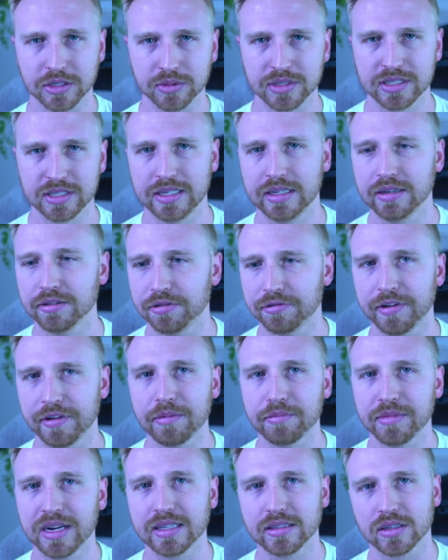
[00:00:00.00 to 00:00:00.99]
See if
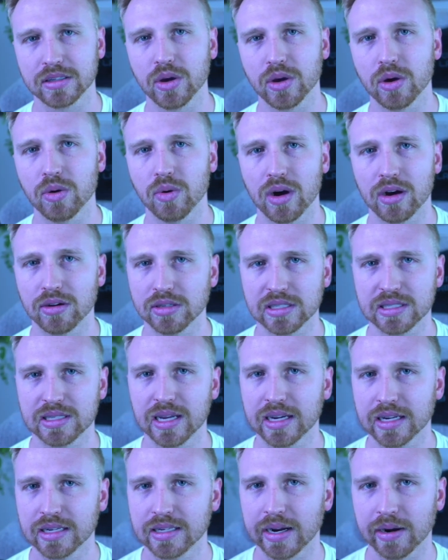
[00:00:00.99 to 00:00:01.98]
Femnants go on
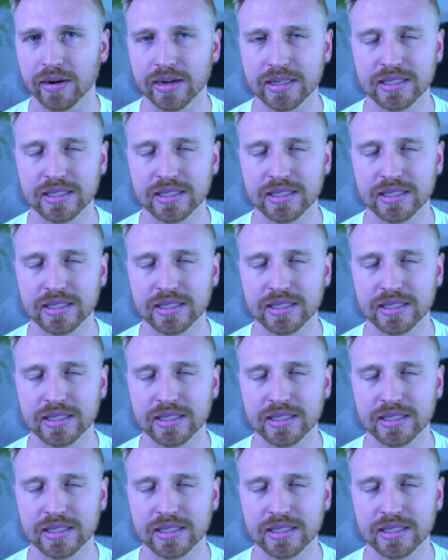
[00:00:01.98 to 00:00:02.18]
secondary.